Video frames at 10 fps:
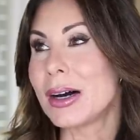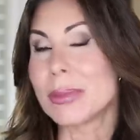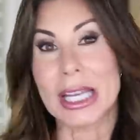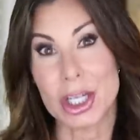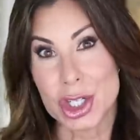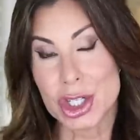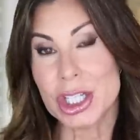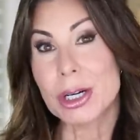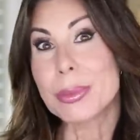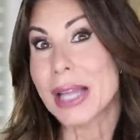like a
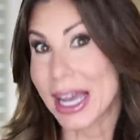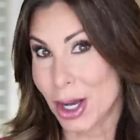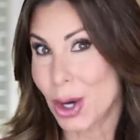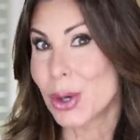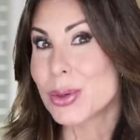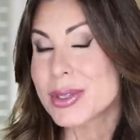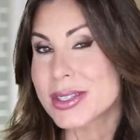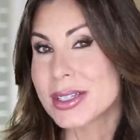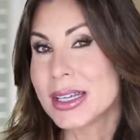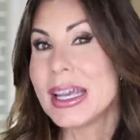sheer black
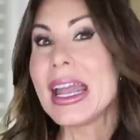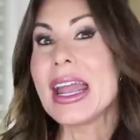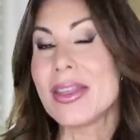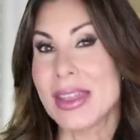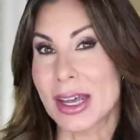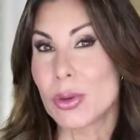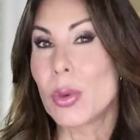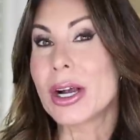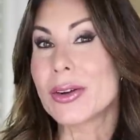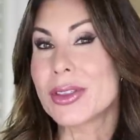hose, and then
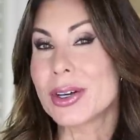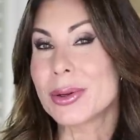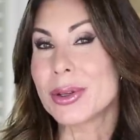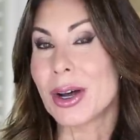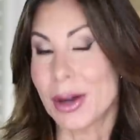wear the